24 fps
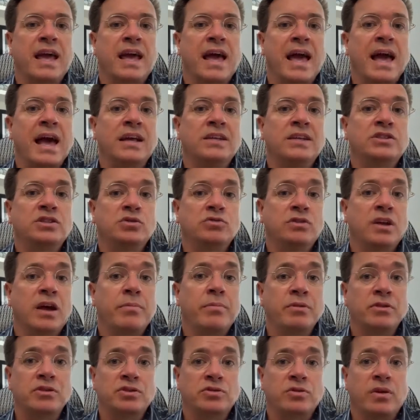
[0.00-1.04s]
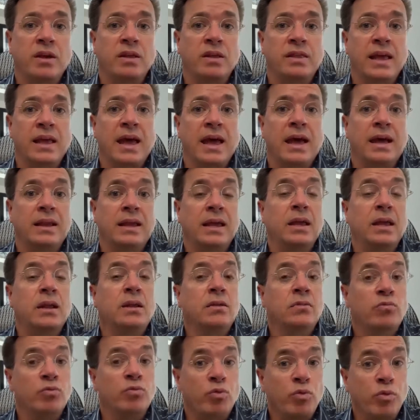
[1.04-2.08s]
as you demonstrate that
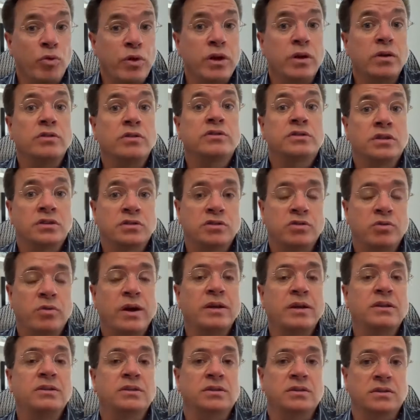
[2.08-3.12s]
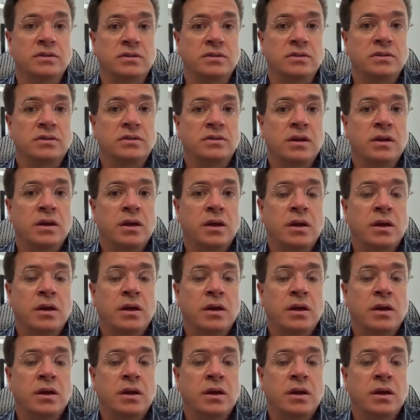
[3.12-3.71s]
in real situations,